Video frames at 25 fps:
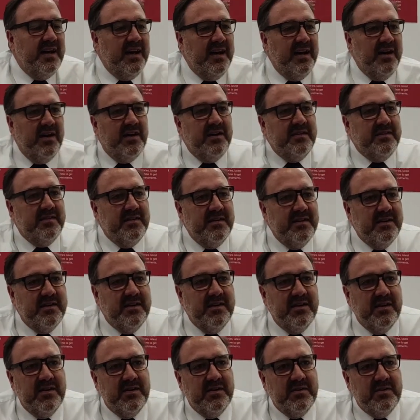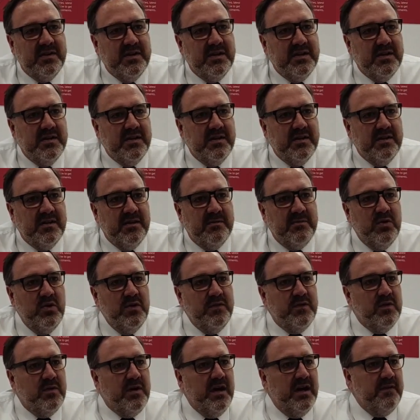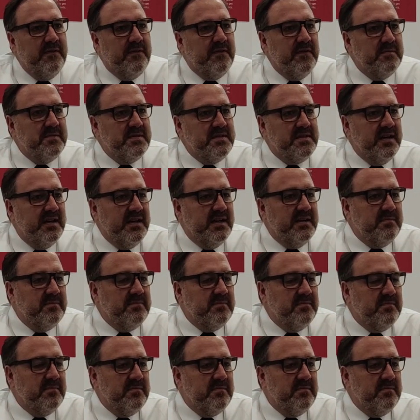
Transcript: And I think, the move away from, say,